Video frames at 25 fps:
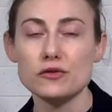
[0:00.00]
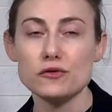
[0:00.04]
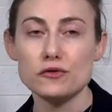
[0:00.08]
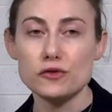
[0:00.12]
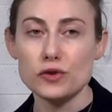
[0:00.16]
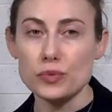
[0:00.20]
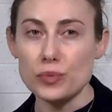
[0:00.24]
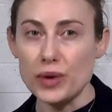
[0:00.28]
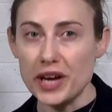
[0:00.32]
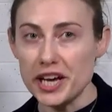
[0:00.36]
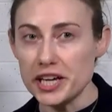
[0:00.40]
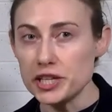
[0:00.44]
For
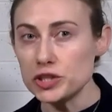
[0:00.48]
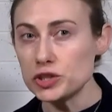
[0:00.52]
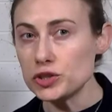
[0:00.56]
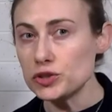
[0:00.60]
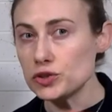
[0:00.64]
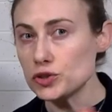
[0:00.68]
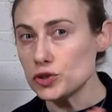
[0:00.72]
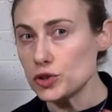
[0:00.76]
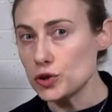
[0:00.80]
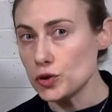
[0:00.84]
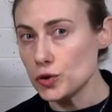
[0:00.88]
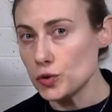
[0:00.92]

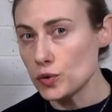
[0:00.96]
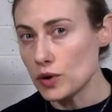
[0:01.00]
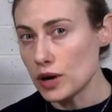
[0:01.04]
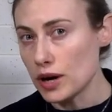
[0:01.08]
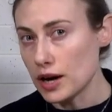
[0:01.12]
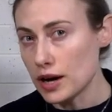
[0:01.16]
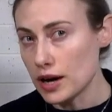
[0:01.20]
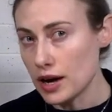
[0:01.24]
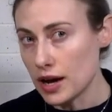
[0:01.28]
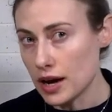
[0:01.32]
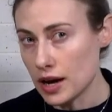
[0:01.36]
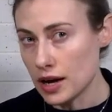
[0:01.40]
patients who
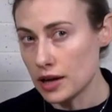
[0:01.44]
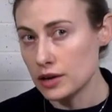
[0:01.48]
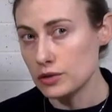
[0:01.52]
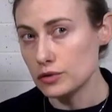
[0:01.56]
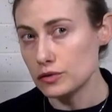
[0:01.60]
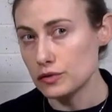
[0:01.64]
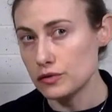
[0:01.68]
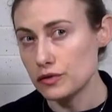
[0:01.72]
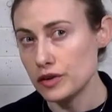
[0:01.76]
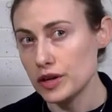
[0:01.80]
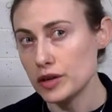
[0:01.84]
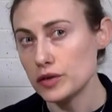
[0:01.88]
aren't
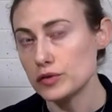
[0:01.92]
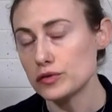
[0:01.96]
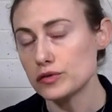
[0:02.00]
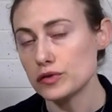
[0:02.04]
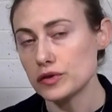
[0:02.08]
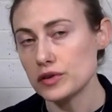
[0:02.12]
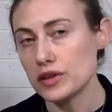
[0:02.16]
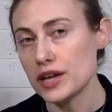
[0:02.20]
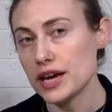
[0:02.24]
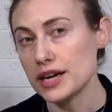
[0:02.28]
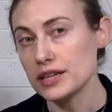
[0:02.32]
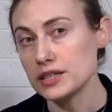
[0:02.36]
fit for
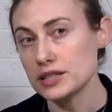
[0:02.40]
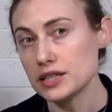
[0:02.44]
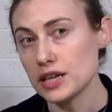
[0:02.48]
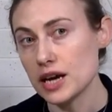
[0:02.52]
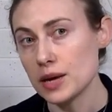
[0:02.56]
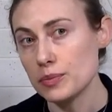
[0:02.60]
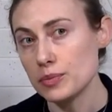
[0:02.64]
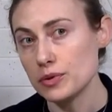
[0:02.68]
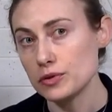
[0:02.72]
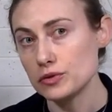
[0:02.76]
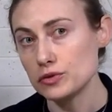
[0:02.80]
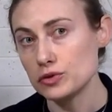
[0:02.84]
that
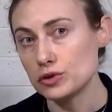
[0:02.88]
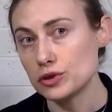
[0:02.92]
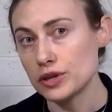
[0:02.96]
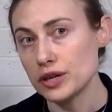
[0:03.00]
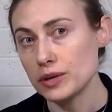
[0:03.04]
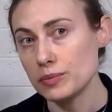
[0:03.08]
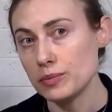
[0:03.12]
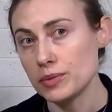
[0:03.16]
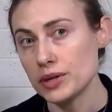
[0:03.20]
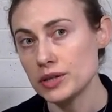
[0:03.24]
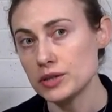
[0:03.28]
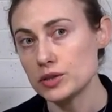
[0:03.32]
type of
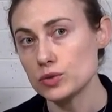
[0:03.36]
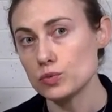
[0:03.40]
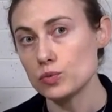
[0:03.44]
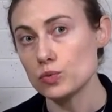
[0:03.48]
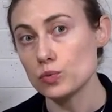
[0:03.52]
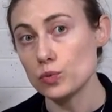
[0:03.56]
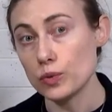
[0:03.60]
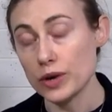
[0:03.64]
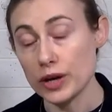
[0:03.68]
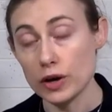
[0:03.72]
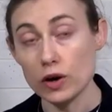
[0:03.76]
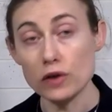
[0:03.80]
treatment,
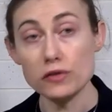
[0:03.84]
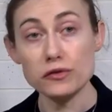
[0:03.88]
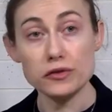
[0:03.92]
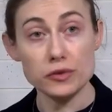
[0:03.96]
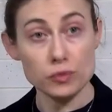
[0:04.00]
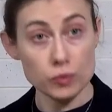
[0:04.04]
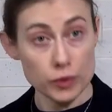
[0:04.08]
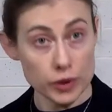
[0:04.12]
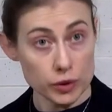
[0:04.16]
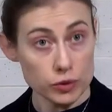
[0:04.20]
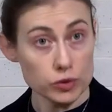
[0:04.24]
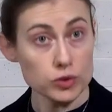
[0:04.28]
we
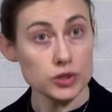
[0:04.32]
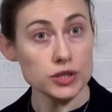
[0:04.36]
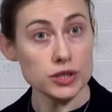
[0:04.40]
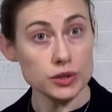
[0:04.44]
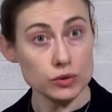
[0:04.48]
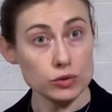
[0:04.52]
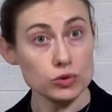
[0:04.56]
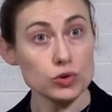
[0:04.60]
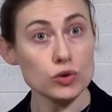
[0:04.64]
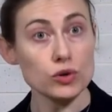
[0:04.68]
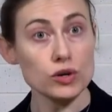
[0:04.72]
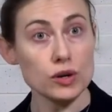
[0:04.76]
often will
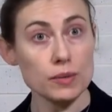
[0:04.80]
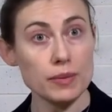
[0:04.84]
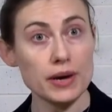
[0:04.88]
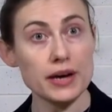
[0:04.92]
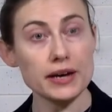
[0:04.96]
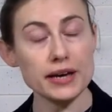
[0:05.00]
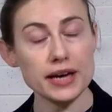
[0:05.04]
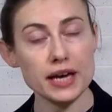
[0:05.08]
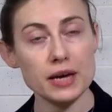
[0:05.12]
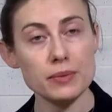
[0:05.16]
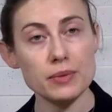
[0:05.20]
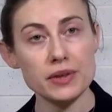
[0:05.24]
still talk about
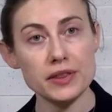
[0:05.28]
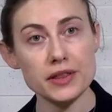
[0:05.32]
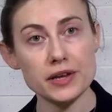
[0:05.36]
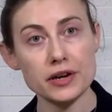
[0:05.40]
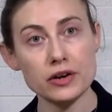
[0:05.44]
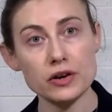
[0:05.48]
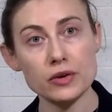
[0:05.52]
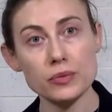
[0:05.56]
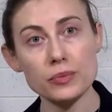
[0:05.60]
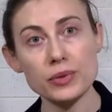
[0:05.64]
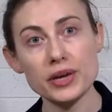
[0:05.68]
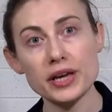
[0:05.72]

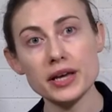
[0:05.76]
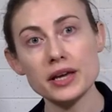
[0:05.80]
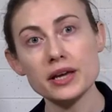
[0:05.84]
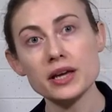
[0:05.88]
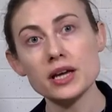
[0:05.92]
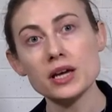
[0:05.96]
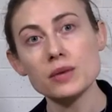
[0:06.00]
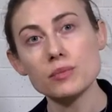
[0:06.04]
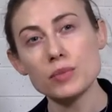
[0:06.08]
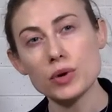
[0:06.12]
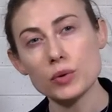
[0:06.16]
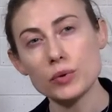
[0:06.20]
chemotherapy,
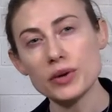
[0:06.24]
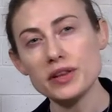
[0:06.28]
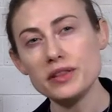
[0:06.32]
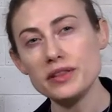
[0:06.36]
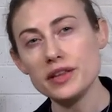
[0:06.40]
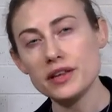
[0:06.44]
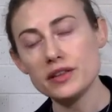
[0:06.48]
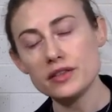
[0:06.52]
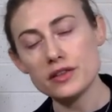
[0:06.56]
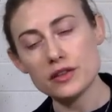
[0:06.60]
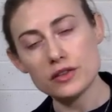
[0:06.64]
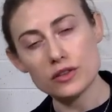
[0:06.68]
but we
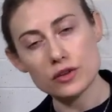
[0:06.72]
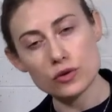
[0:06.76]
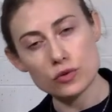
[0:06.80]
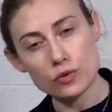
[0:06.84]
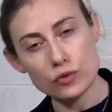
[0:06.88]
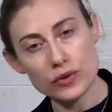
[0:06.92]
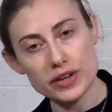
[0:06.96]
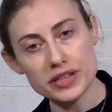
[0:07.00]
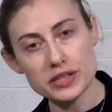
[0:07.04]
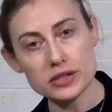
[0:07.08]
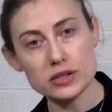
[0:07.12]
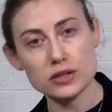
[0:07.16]
think that the
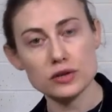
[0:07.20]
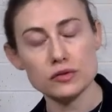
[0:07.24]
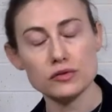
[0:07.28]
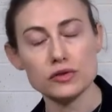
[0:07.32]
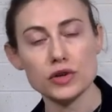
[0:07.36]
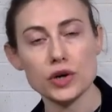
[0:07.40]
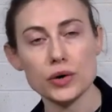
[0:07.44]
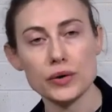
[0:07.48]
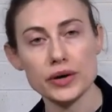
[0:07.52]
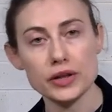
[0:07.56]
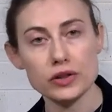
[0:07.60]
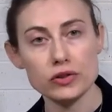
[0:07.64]
risk of
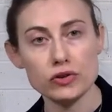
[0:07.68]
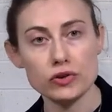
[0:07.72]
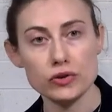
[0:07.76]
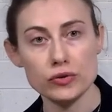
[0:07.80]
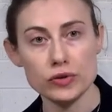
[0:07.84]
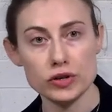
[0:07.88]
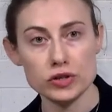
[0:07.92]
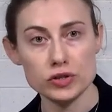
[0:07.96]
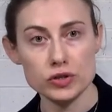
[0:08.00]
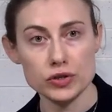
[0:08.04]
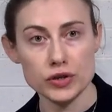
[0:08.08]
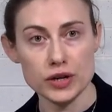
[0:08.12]
going through
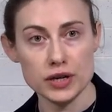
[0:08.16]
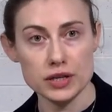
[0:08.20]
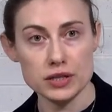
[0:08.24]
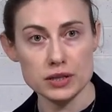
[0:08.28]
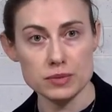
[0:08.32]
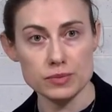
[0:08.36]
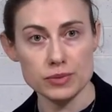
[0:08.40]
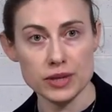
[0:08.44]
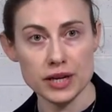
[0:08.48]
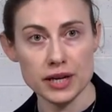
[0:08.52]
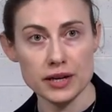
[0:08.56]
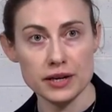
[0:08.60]
a
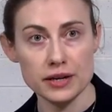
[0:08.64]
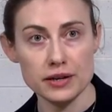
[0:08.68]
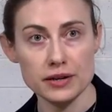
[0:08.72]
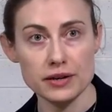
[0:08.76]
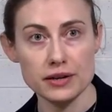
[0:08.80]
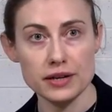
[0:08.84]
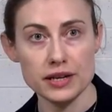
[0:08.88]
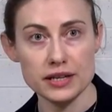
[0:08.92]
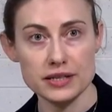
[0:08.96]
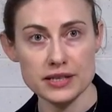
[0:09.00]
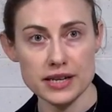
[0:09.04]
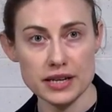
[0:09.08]
transplant
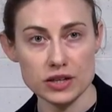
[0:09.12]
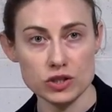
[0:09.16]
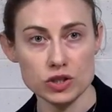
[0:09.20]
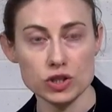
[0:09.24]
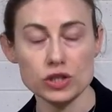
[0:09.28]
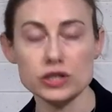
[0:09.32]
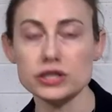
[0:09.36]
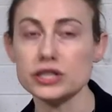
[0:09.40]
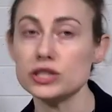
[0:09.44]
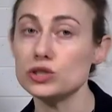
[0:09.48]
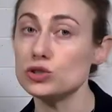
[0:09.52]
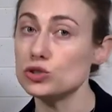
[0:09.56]
is
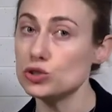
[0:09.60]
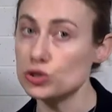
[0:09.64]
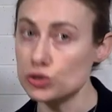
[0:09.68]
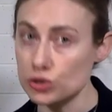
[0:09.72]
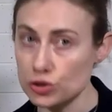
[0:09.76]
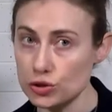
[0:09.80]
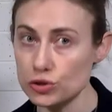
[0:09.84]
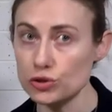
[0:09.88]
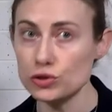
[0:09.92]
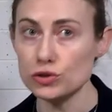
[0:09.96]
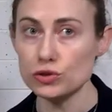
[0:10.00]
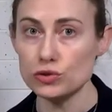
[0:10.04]
actually
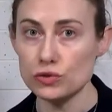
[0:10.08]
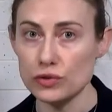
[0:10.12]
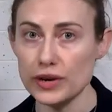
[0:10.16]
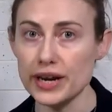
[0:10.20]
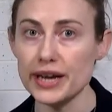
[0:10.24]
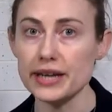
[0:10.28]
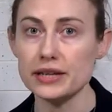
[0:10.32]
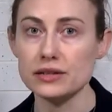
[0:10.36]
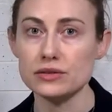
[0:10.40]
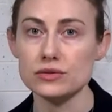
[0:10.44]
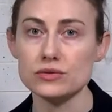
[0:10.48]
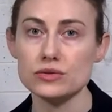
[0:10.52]
too
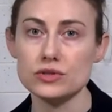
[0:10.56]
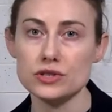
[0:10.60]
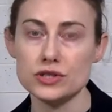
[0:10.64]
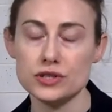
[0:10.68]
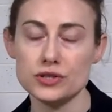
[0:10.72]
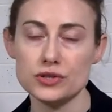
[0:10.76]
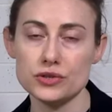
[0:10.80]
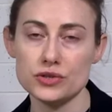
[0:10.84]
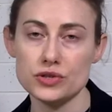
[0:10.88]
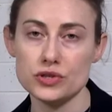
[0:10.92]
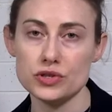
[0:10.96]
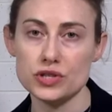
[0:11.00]
great
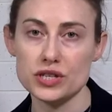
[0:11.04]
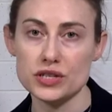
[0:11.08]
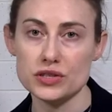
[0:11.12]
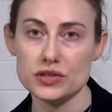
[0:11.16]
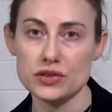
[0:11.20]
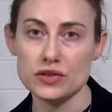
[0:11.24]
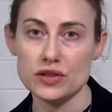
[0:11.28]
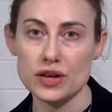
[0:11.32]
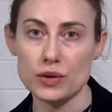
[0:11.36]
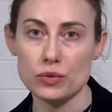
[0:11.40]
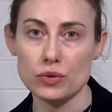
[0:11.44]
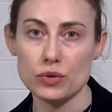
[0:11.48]
to suggest
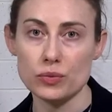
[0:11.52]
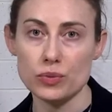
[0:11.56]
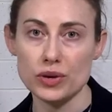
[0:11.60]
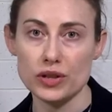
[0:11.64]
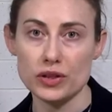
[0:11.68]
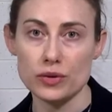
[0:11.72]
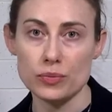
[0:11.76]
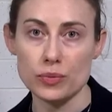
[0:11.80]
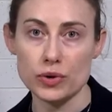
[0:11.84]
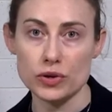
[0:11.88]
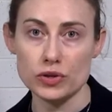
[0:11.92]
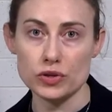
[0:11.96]
that that would be
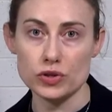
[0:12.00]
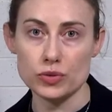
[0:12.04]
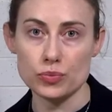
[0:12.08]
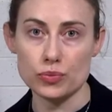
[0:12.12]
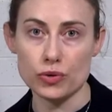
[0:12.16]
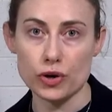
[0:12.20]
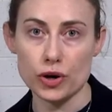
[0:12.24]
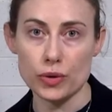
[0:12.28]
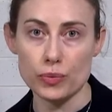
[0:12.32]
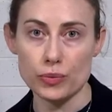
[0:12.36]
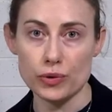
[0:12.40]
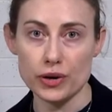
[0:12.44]
the most
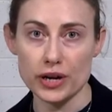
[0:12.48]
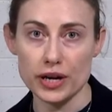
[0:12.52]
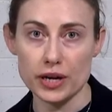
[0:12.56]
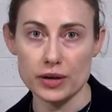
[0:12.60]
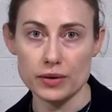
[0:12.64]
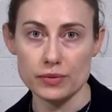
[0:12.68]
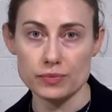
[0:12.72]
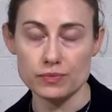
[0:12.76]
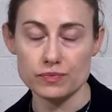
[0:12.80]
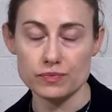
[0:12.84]
appropriate